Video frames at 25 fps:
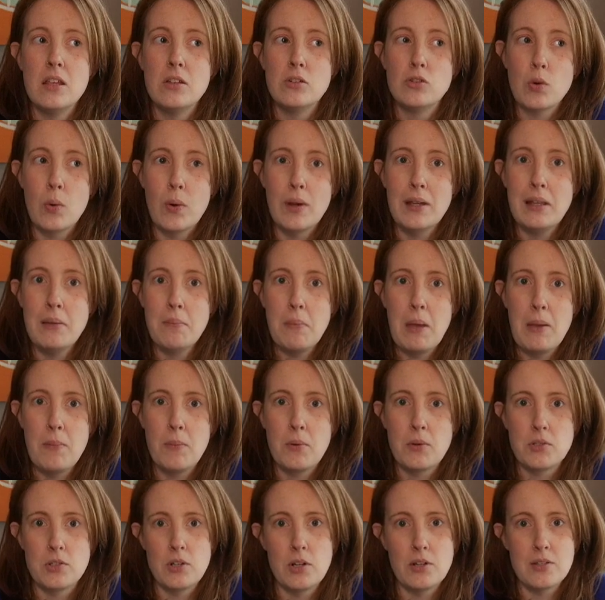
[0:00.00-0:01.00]
toilet
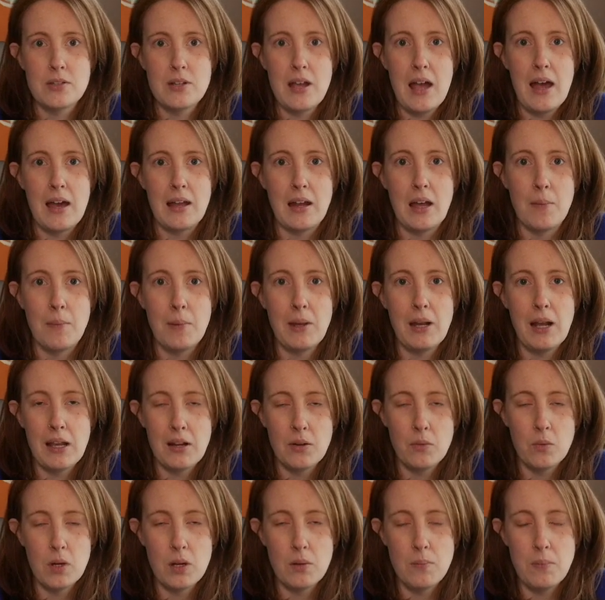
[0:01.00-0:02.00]
paper starts to add up, and I
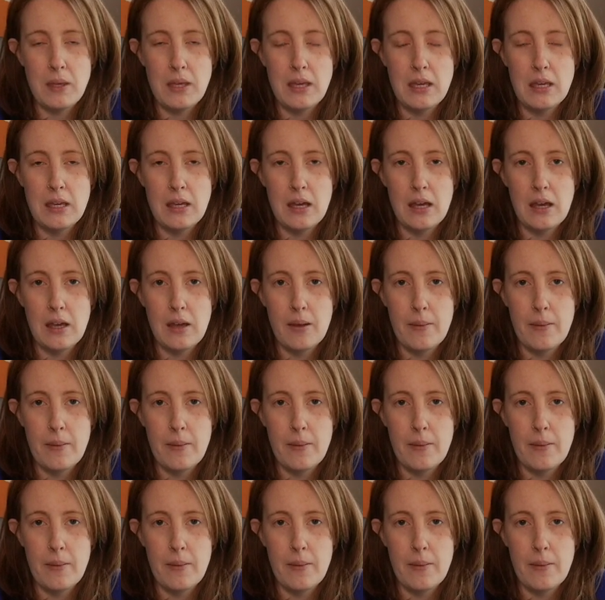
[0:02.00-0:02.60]
don't want to be